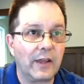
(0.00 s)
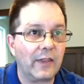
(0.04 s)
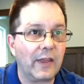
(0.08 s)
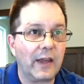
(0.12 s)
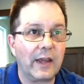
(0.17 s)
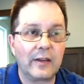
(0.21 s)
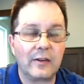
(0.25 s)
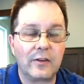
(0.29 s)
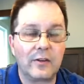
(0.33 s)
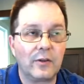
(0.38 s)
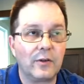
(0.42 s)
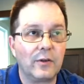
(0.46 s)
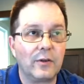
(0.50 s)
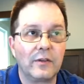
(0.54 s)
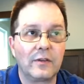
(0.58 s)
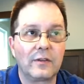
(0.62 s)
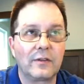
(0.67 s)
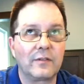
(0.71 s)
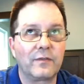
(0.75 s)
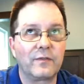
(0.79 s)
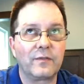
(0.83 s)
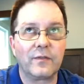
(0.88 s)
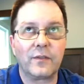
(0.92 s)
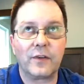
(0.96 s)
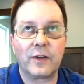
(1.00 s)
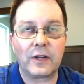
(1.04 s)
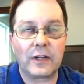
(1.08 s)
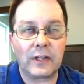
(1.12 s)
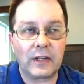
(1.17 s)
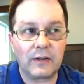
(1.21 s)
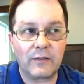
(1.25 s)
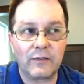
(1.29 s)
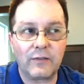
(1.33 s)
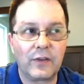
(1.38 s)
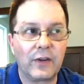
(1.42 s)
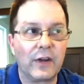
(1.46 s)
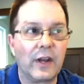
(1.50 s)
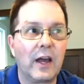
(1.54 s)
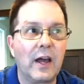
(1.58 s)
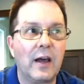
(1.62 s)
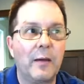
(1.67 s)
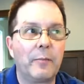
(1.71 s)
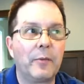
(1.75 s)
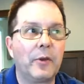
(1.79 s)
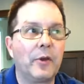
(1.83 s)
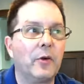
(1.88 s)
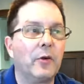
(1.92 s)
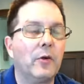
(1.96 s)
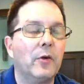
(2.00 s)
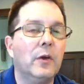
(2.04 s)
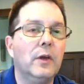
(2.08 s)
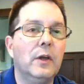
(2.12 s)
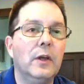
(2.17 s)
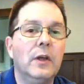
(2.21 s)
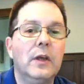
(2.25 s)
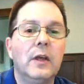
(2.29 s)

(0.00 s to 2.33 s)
That dude is freaking phenomenal.